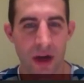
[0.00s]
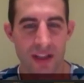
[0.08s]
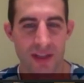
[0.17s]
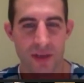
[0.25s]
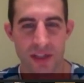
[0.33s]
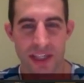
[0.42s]
So
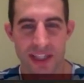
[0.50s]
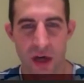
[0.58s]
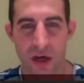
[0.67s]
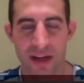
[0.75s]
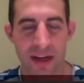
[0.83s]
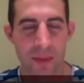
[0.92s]
she started
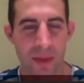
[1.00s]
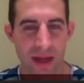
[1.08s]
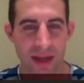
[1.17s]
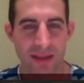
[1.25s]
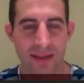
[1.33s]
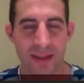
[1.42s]
in
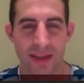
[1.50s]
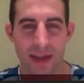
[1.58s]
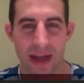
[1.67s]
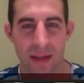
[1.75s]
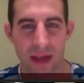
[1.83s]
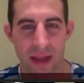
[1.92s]
May,
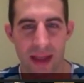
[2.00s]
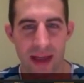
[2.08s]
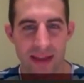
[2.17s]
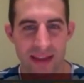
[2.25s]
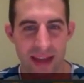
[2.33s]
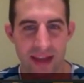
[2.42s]
and then at
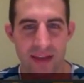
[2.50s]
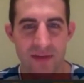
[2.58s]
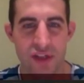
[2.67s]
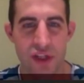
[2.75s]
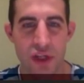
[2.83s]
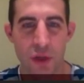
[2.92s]
the end of
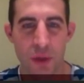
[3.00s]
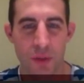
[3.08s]
June,